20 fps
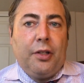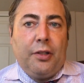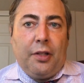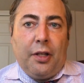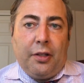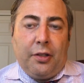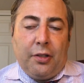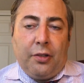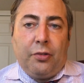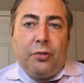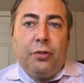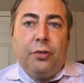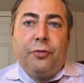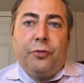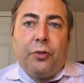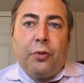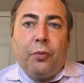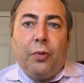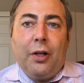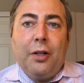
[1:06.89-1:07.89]
that is good
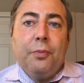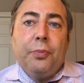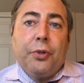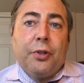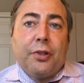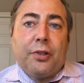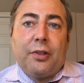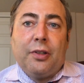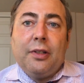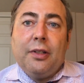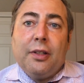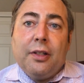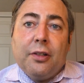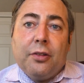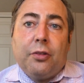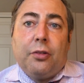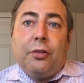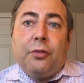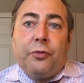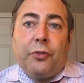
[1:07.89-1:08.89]
for one person
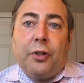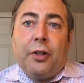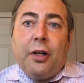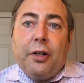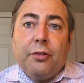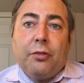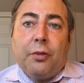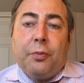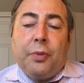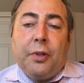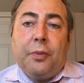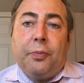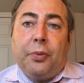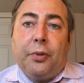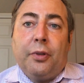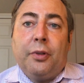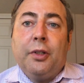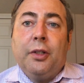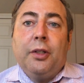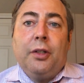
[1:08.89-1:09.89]
is good for a hundred
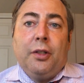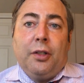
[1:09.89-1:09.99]
people.